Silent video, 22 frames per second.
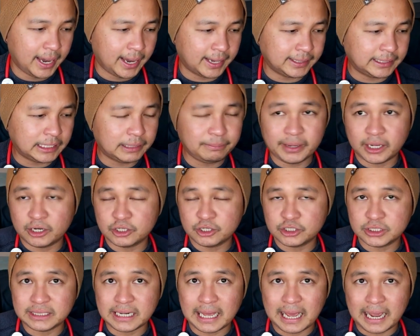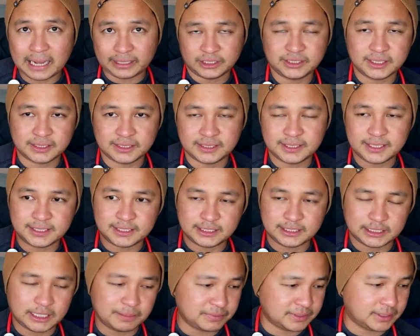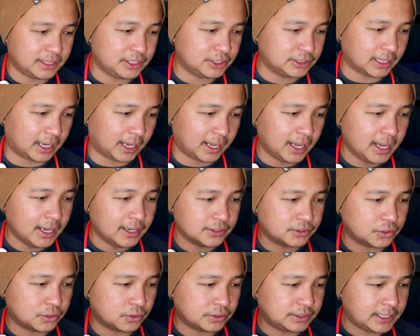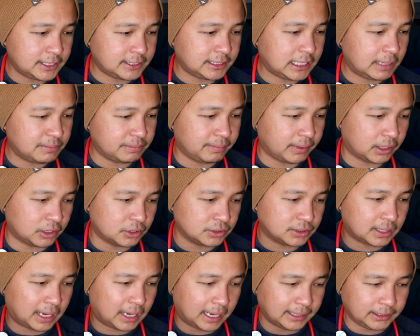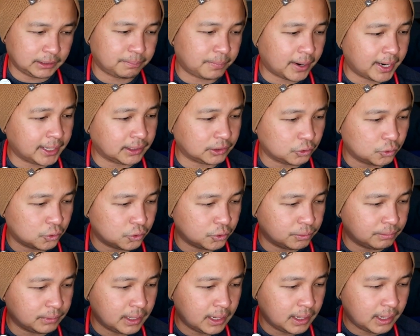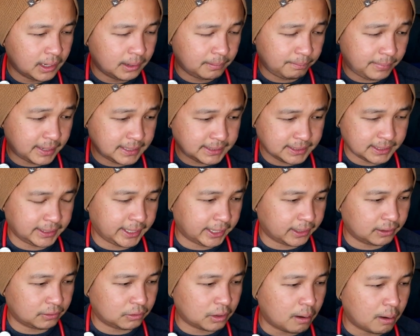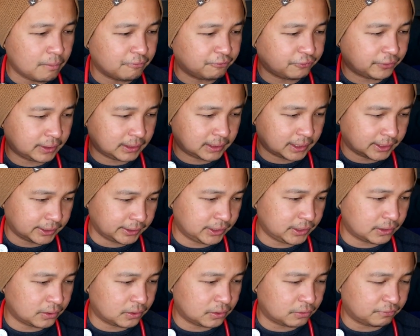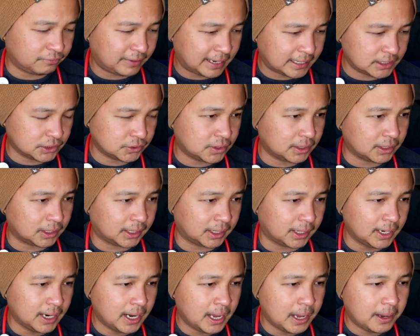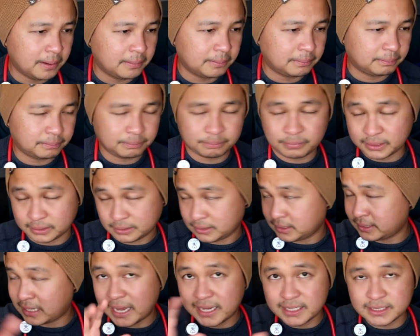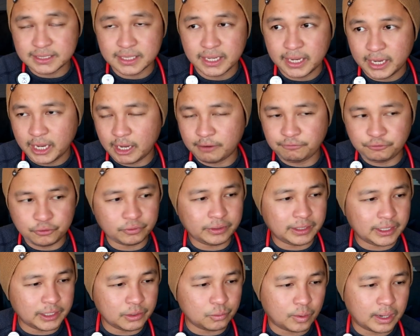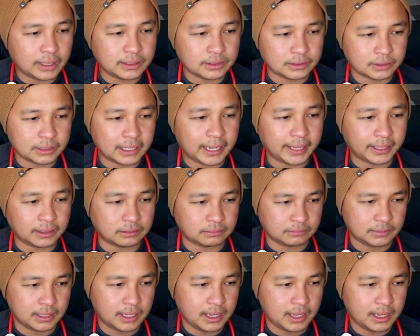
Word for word: And then meron siya nahati siya, systems din siya. So systems, meron siyang antepartum, basic care and comfort, cardiovascular. But guys, if you really want like